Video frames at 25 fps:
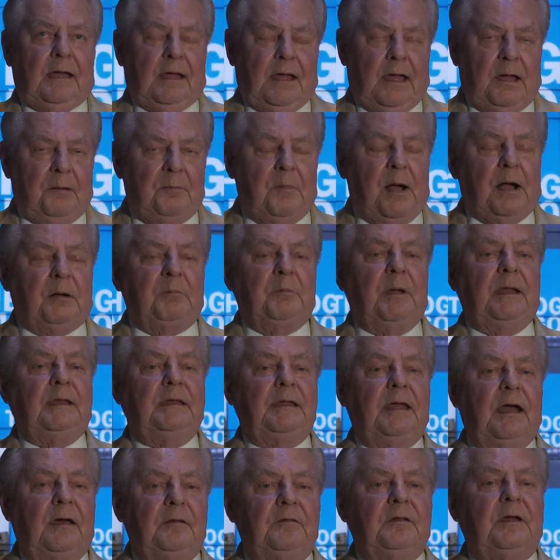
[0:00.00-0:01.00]
among
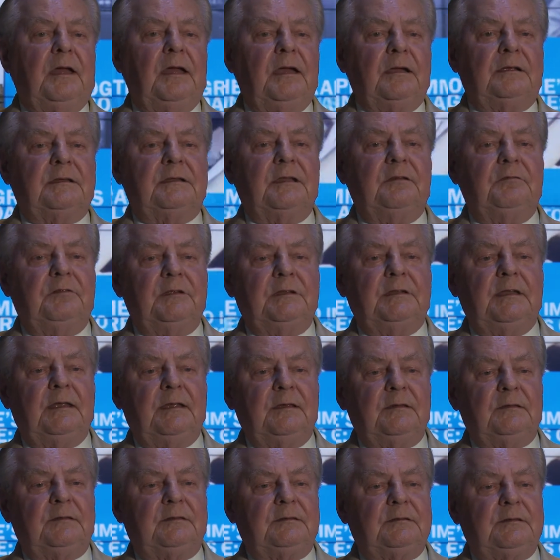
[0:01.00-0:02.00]
many other
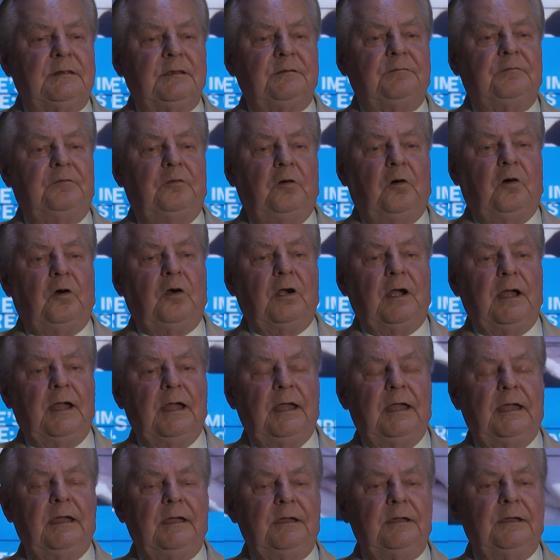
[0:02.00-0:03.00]
activities, for
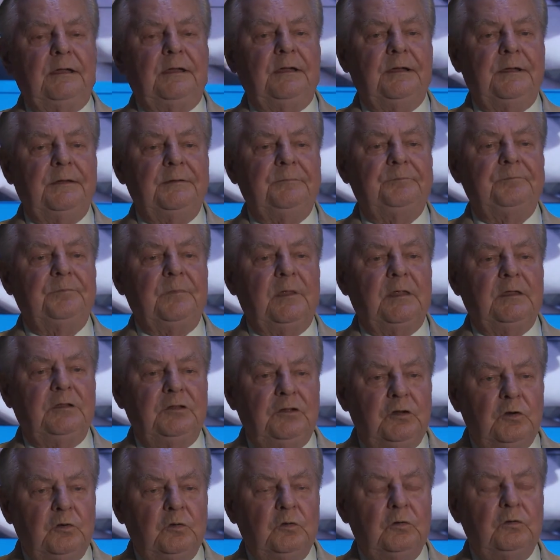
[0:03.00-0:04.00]
a
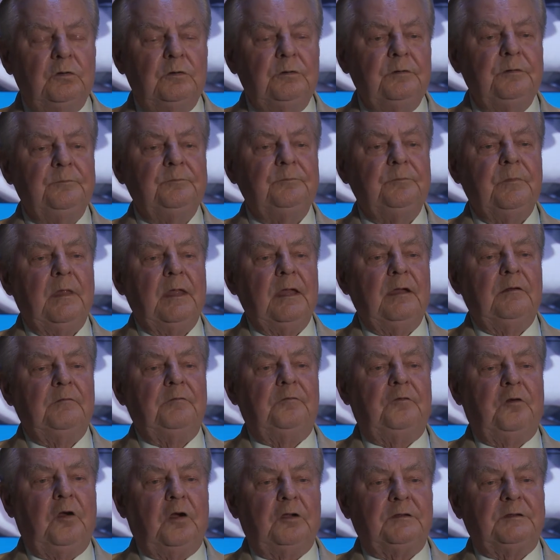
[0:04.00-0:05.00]
new
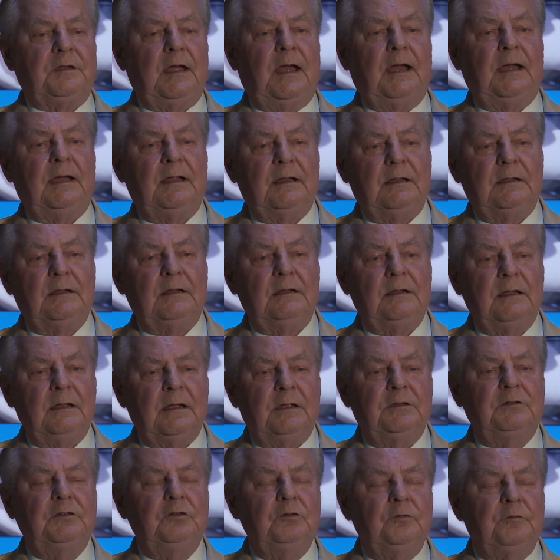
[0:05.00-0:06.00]
fertile
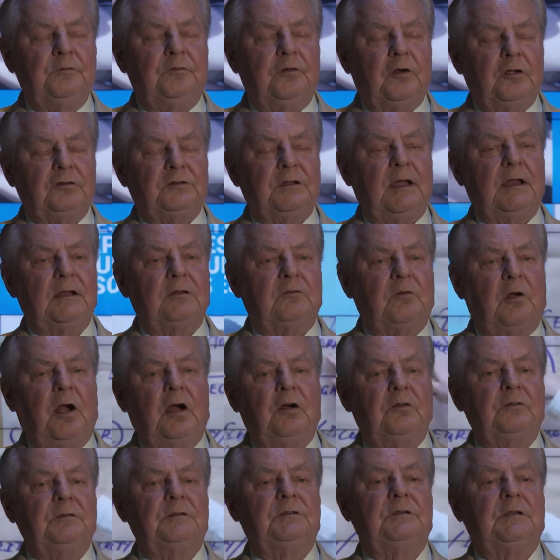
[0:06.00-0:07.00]

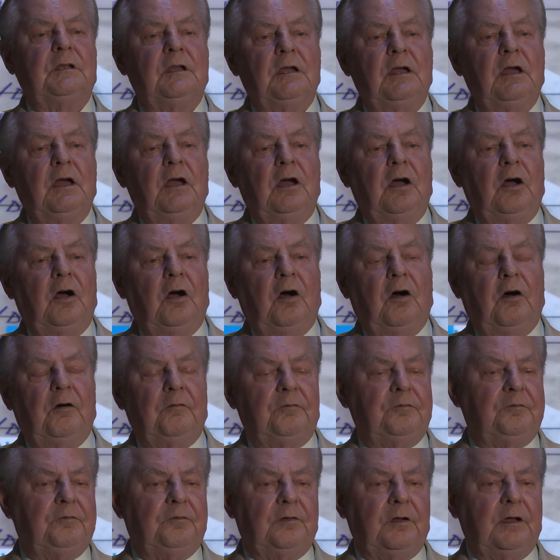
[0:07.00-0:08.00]
ground
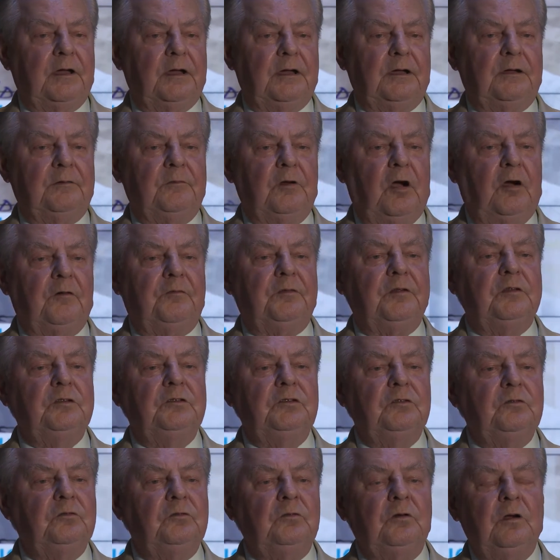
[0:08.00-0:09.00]
of a
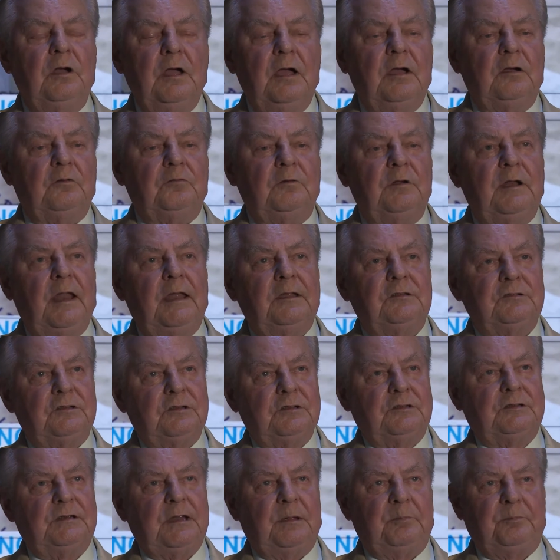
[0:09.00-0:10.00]
new
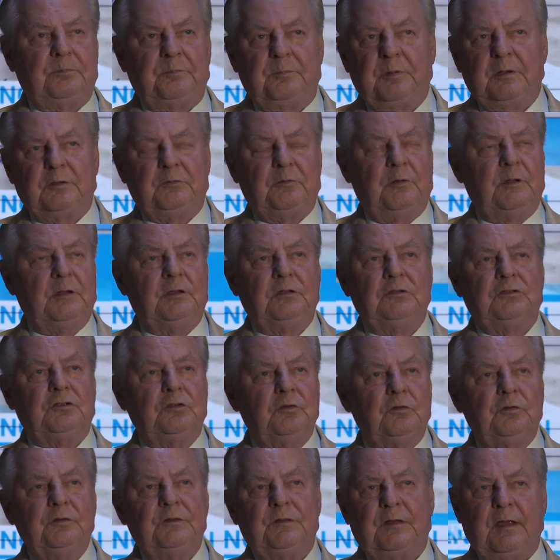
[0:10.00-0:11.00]
relationship between
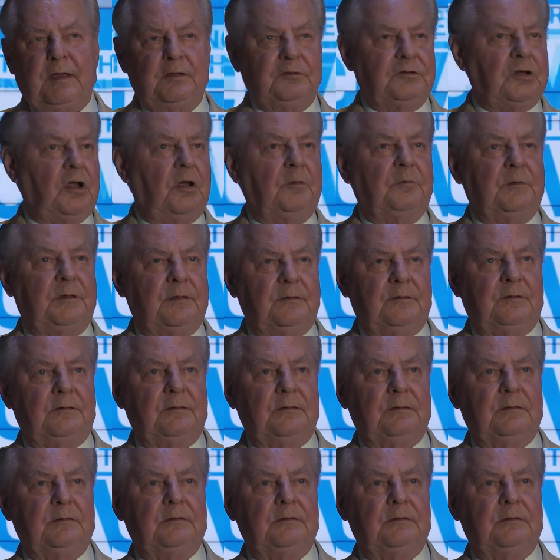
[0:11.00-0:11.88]
Jews and Germans.